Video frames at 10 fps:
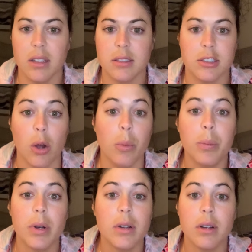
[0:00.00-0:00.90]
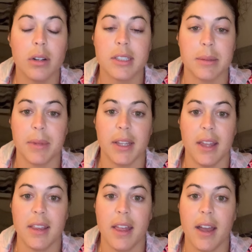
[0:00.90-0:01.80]
soap or something
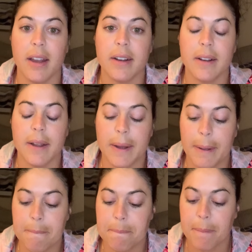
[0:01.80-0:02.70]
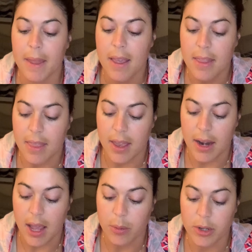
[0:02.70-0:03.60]
like that.
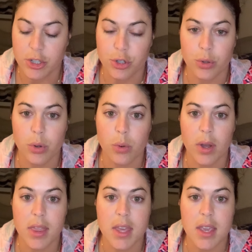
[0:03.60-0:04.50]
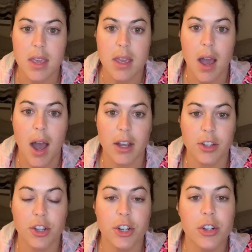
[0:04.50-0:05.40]
Then I would do the
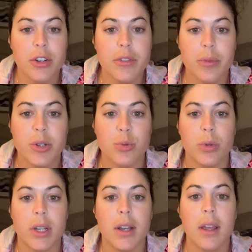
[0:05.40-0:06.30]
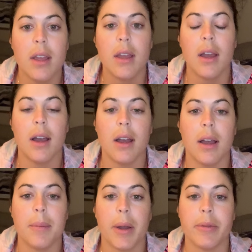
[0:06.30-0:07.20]
ocular nerve, which would,
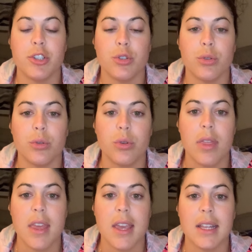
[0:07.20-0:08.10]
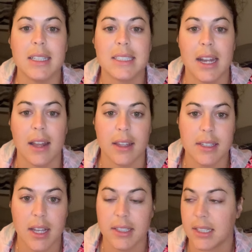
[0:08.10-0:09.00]
I would do the Snellen
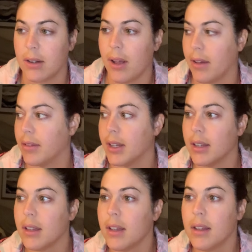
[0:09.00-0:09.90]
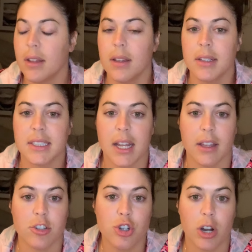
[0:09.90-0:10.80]
test. I don't have a
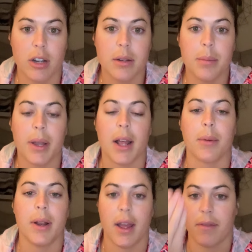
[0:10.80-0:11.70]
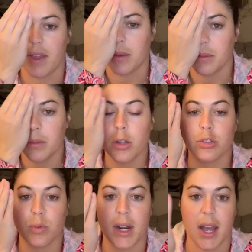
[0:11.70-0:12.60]
Snellen chart, but I would have them
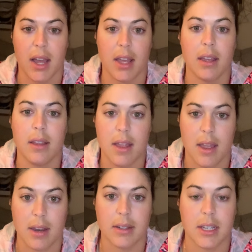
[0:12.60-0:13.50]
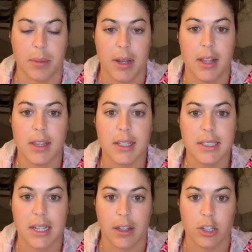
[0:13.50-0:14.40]
close one eye and tell me the
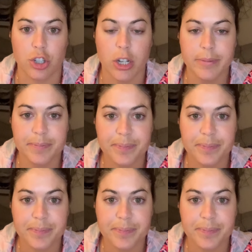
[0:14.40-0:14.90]
Snellen chart.